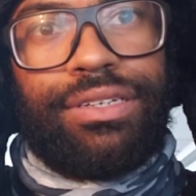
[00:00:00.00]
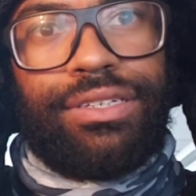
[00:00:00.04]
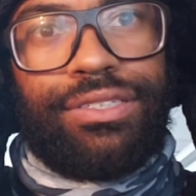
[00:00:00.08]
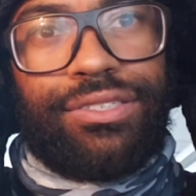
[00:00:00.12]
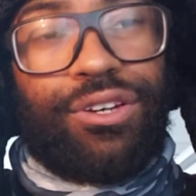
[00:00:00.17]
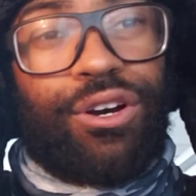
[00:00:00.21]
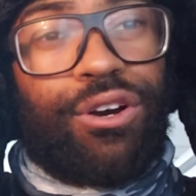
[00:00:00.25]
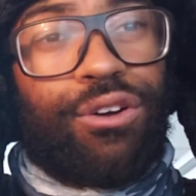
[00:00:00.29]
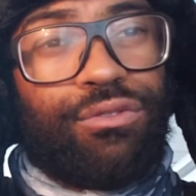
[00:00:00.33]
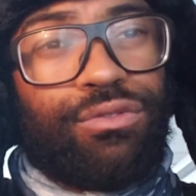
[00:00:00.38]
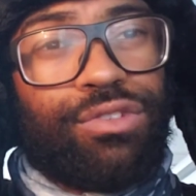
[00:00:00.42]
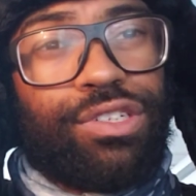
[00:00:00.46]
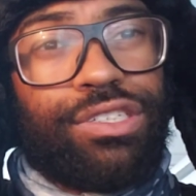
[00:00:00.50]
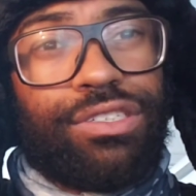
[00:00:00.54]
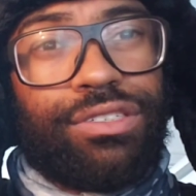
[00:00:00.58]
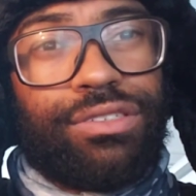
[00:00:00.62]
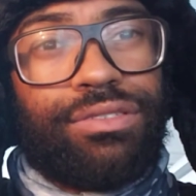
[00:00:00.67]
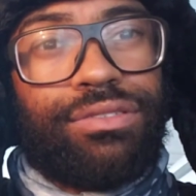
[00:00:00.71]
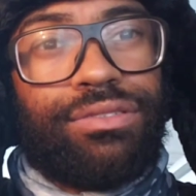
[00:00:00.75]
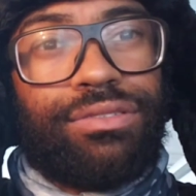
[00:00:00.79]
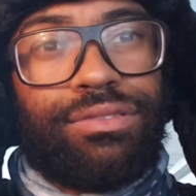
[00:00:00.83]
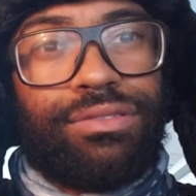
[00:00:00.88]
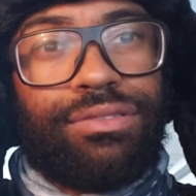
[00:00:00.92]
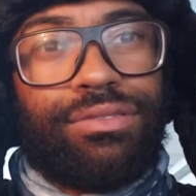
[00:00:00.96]
all real.
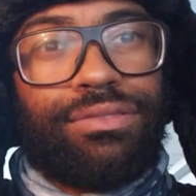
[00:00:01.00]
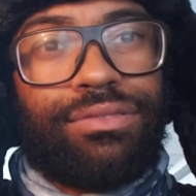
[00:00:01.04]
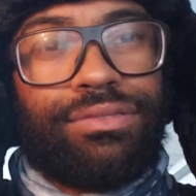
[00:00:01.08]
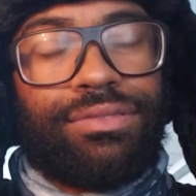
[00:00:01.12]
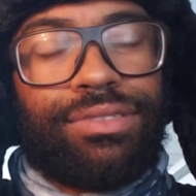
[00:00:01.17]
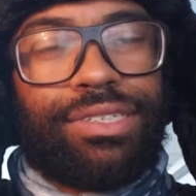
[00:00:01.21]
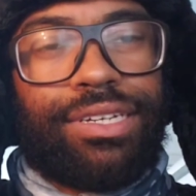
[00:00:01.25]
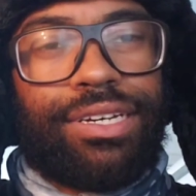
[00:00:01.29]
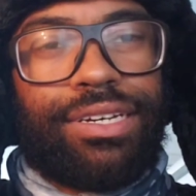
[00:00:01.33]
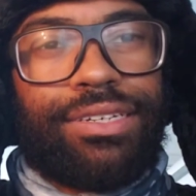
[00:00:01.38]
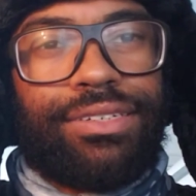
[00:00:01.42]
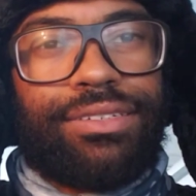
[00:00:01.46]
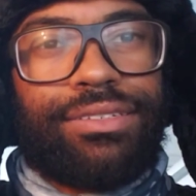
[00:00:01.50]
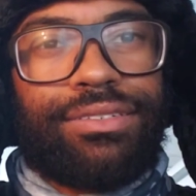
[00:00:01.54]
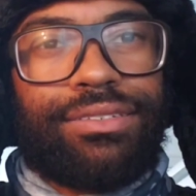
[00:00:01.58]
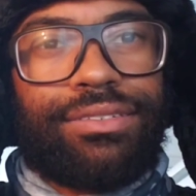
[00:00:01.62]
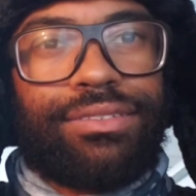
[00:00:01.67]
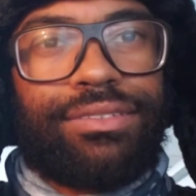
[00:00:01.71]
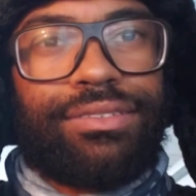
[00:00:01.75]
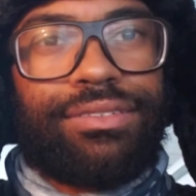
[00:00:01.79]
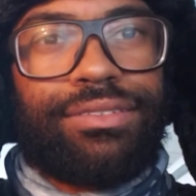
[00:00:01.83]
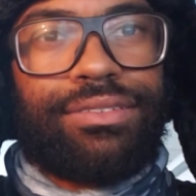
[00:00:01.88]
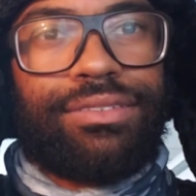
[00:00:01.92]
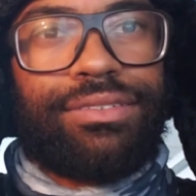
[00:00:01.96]
Okay,
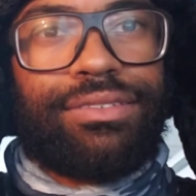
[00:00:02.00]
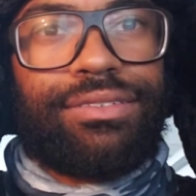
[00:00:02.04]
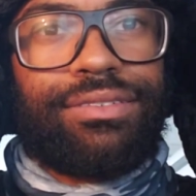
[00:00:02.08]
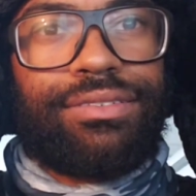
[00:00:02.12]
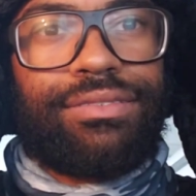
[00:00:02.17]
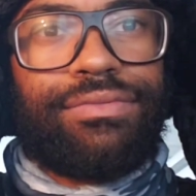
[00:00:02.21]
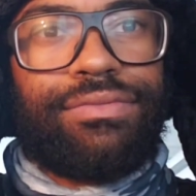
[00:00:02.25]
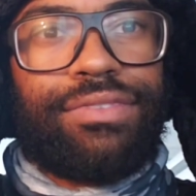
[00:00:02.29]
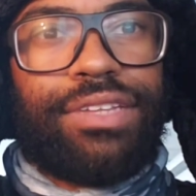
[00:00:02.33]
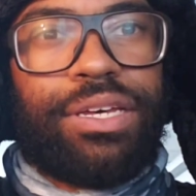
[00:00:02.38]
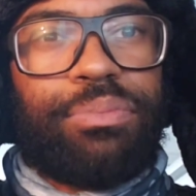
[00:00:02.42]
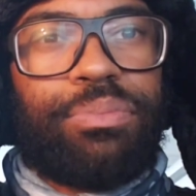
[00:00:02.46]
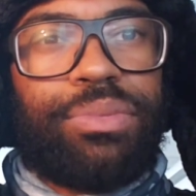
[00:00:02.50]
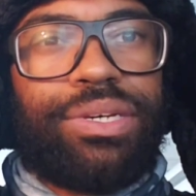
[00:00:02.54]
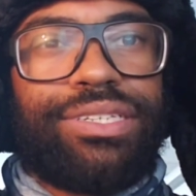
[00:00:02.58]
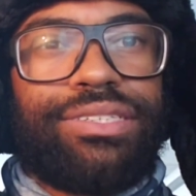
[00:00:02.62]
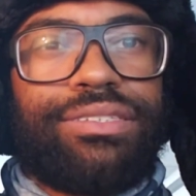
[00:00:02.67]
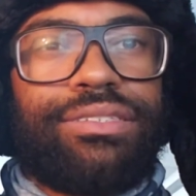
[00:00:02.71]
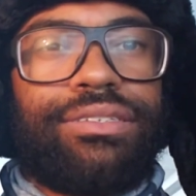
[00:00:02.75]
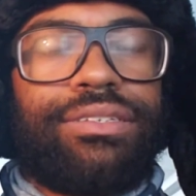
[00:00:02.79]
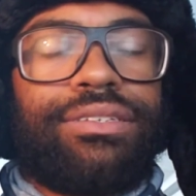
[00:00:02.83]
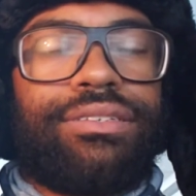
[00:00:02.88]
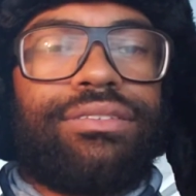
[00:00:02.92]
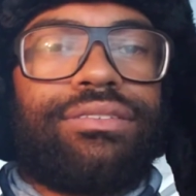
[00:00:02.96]
if that
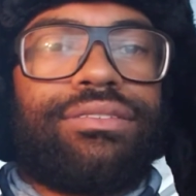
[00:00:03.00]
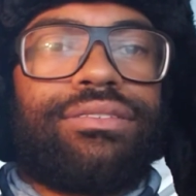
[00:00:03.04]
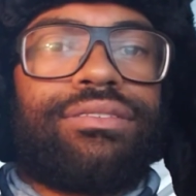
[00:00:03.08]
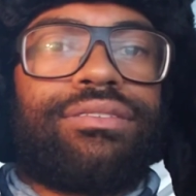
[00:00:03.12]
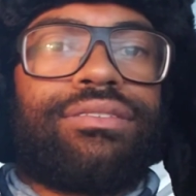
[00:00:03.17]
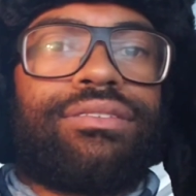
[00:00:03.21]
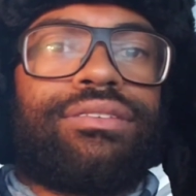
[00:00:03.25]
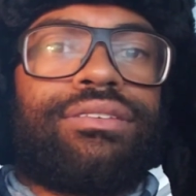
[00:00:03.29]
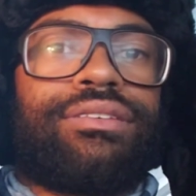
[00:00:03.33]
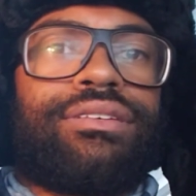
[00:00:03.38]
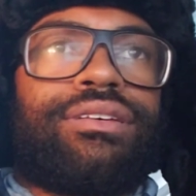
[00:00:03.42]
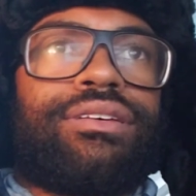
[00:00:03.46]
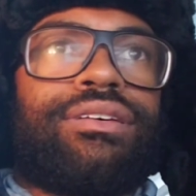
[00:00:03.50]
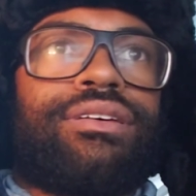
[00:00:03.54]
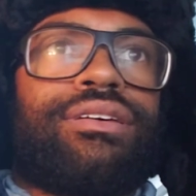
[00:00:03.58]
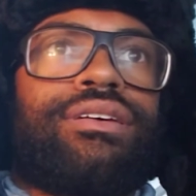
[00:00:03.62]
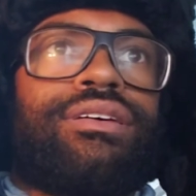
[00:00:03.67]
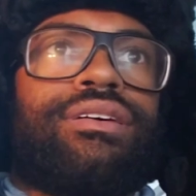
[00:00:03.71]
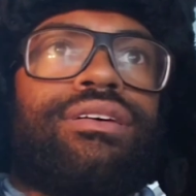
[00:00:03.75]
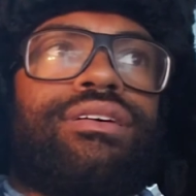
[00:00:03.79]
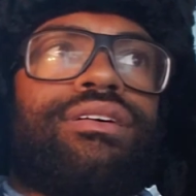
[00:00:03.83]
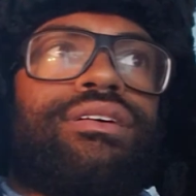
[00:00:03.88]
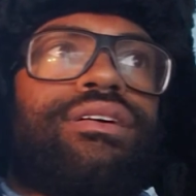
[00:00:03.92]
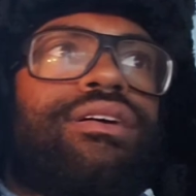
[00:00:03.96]
makes sense.
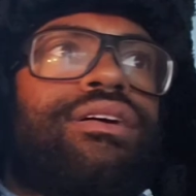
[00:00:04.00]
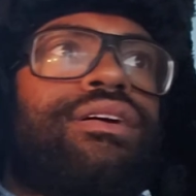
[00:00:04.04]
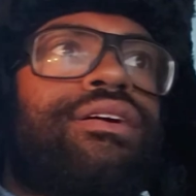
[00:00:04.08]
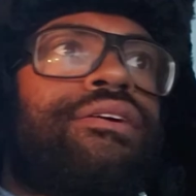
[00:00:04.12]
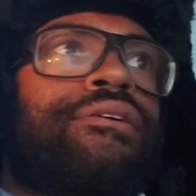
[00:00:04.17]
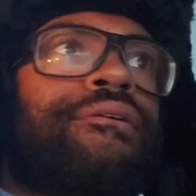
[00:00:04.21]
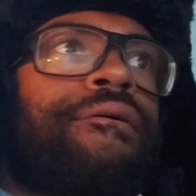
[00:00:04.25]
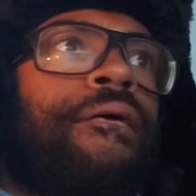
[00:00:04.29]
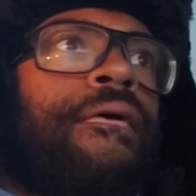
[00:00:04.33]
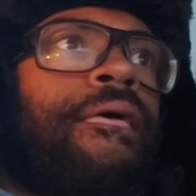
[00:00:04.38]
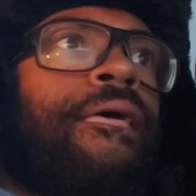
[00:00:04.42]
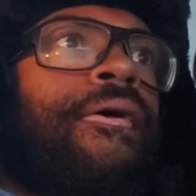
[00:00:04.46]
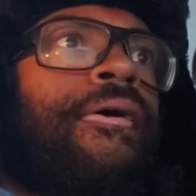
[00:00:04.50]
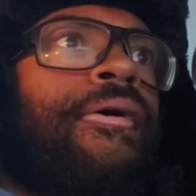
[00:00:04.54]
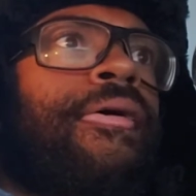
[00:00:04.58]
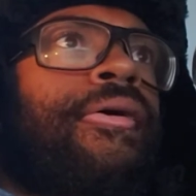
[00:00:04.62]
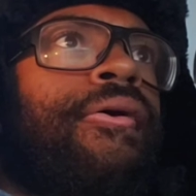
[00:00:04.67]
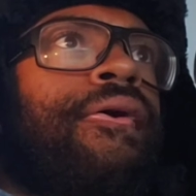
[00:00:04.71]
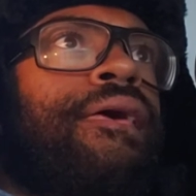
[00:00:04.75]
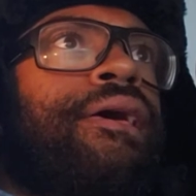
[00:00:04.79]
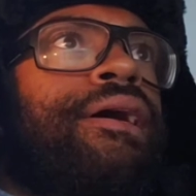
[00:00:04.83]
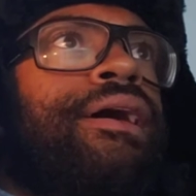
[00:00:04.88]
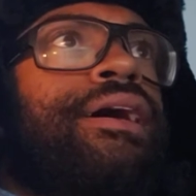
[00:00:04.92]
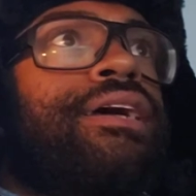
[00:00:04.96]
All right.
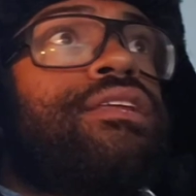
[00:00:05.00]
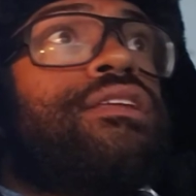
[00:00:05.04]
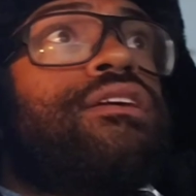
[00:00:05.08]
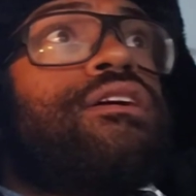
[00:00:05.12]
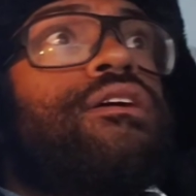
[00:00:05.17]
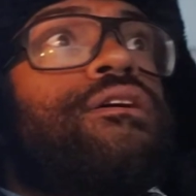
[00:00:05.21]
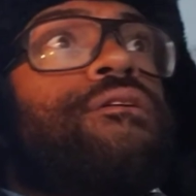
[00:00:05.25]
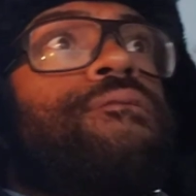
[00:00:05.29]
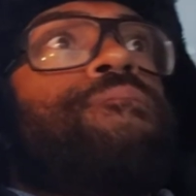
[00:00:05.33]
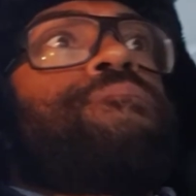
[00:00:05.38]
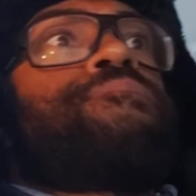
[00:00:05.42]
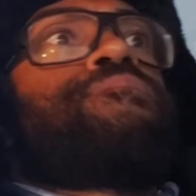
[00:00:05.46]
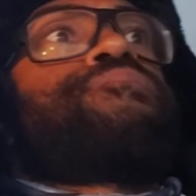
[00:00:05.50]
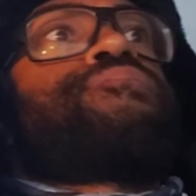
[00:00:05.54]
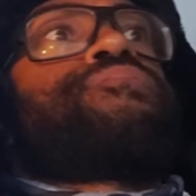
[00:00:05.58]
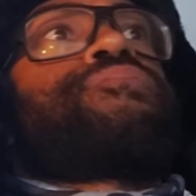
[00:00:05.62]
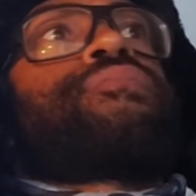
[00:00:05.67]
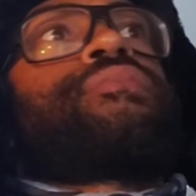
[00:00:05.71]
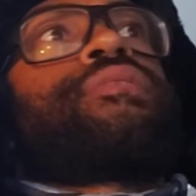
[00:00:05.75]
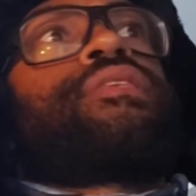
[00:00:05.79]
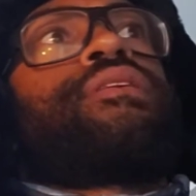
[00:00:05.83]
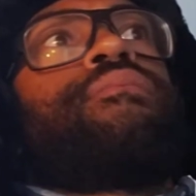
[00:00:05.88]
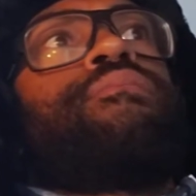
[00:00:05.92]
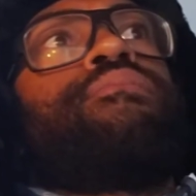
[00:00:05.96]
Hey, look,
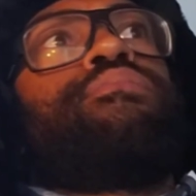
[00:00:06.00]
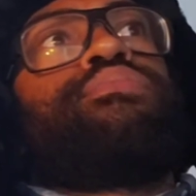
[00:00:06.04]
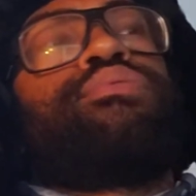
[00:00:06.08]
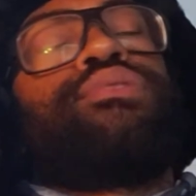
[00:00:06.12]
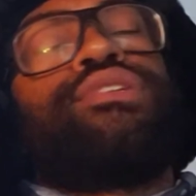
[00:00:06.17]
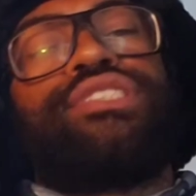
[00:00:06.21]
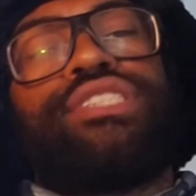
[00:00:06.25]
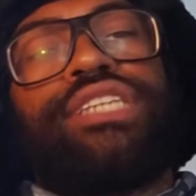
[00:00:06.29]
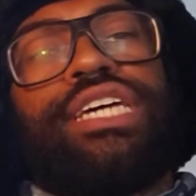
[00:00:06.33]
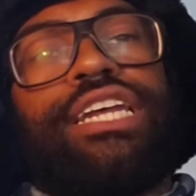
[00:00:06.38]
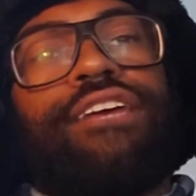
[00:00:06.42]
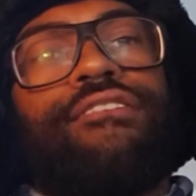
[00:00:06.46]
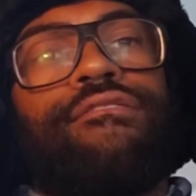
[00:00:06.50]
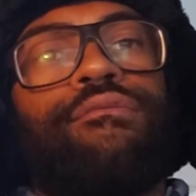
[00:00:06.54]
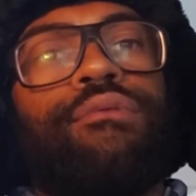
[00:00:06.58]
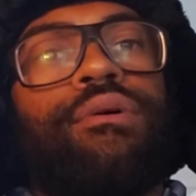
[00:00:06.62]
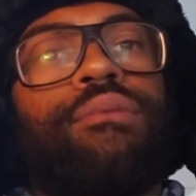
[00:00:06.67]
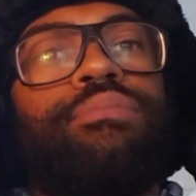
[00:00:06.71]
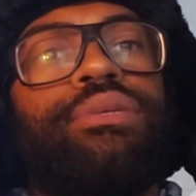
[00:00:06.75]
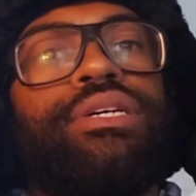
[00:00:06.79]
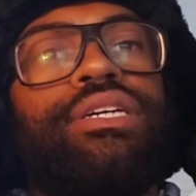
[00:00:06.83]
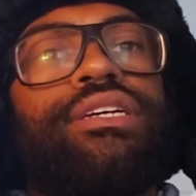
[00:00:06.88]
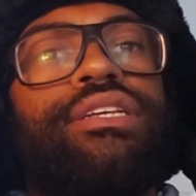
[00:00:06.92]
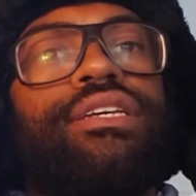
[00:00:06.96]
appreciate
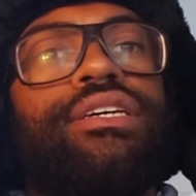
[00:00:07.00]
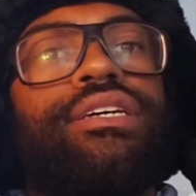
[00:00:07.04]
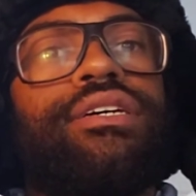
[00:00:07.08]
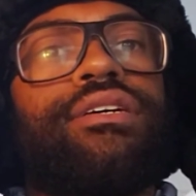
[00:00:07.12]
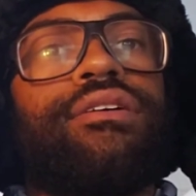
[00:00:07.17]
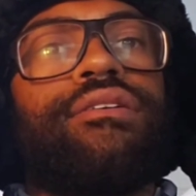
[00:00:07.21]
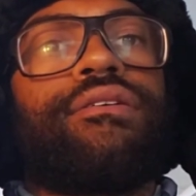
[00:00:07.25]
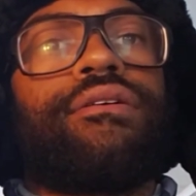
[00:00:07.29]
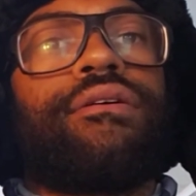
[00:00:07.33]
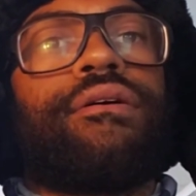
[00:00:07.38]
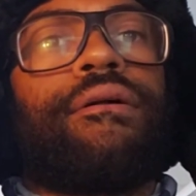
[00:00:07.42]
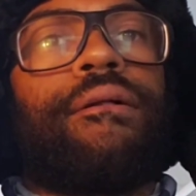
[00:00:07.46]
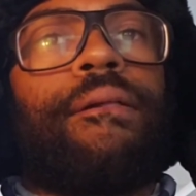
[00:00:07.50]
everyone being here.